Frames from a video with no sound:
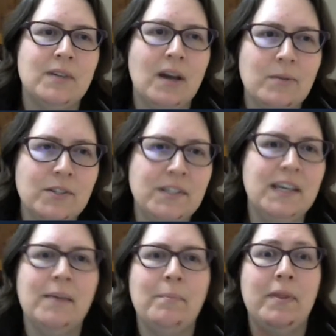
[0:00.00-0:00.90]
time you
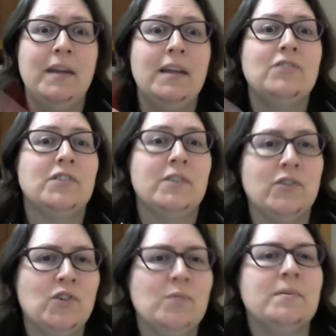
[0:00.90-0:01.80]
see it, but then it just
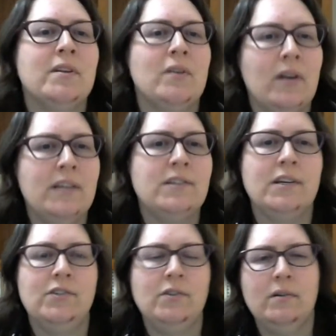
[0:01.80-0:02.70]
assumes the knowledge
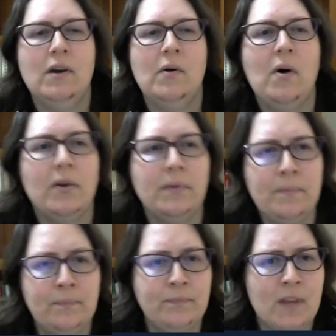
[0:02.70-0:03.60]
as you go on.
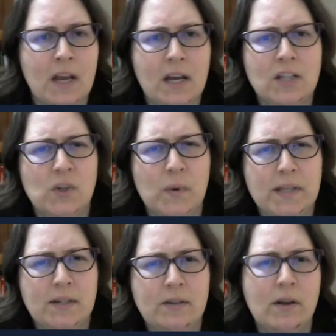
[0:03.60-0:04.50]
So
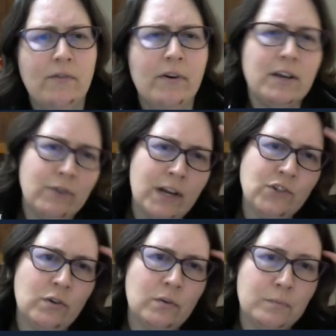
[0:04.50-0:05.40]
it's a very
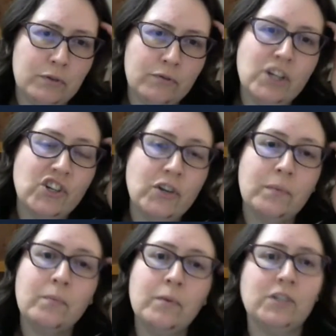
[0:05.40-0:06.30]
gradual progression,
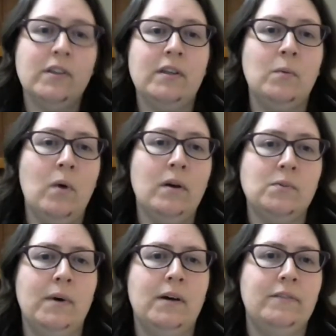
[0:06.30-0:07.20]
which I think
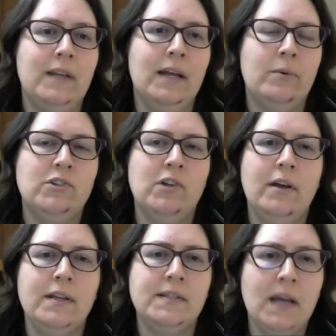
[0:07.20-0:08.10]
works well for language
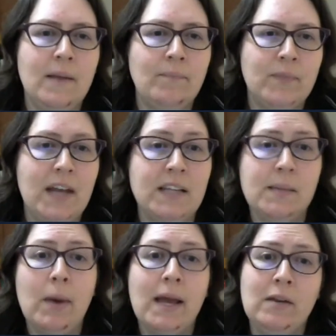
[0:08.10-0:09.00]
learners. And it's
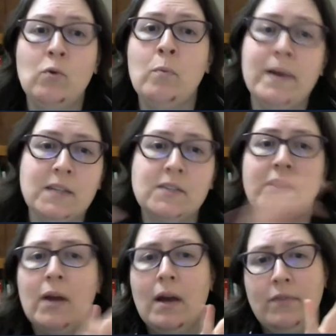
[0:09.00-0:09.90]
a bilingual piece, so
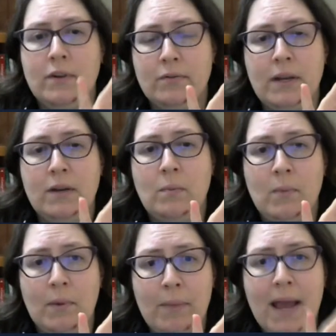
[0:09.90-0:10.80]
you have the Korean on
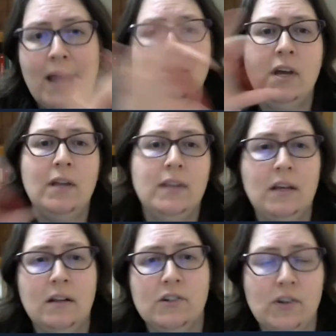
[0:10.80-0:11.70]
one page, the
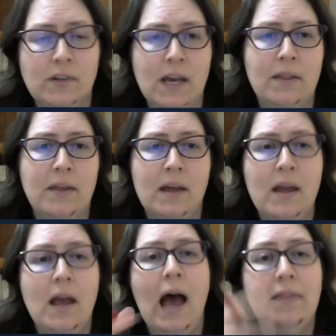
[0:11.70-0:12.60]
English on the other,
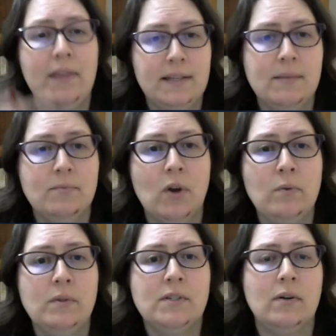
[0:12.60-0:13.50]
and then some
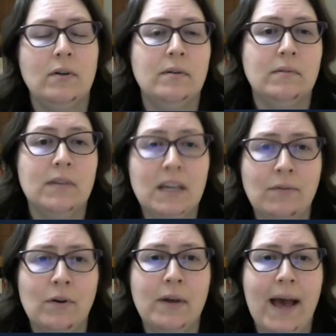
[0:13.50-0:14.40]
notes on
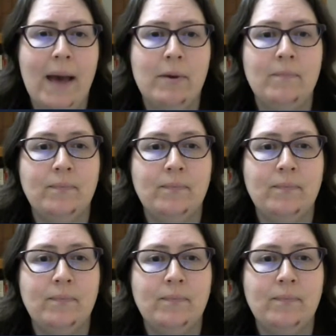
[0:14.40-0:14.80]
key vocab,